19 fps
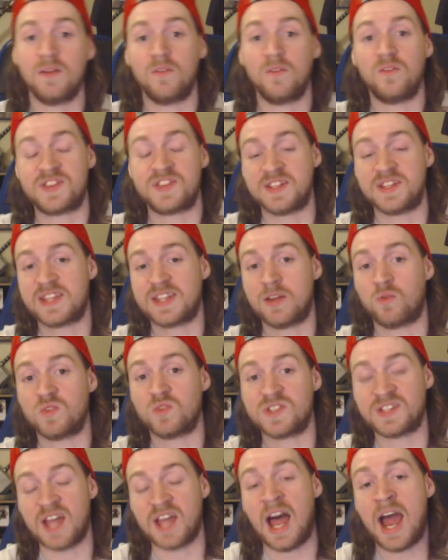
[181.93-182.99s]
since they
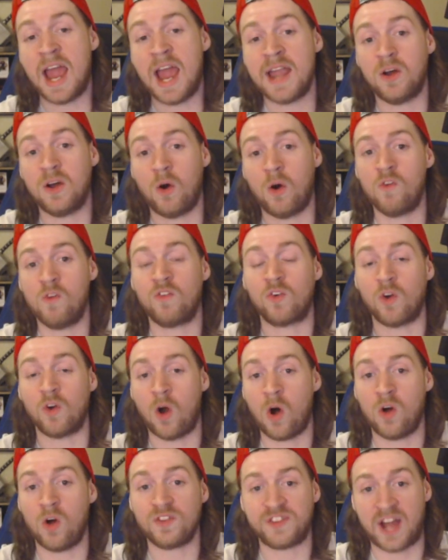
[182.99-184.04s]
reside over
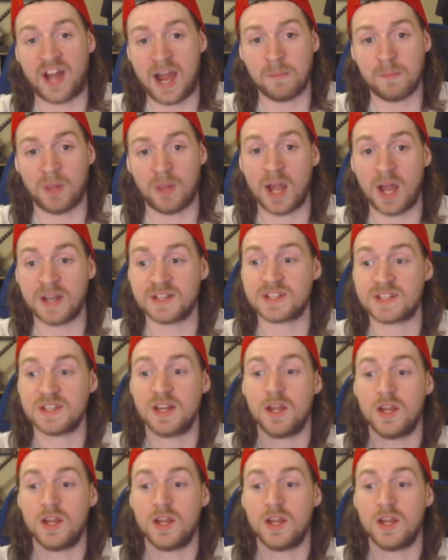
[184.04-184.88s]
all timelines,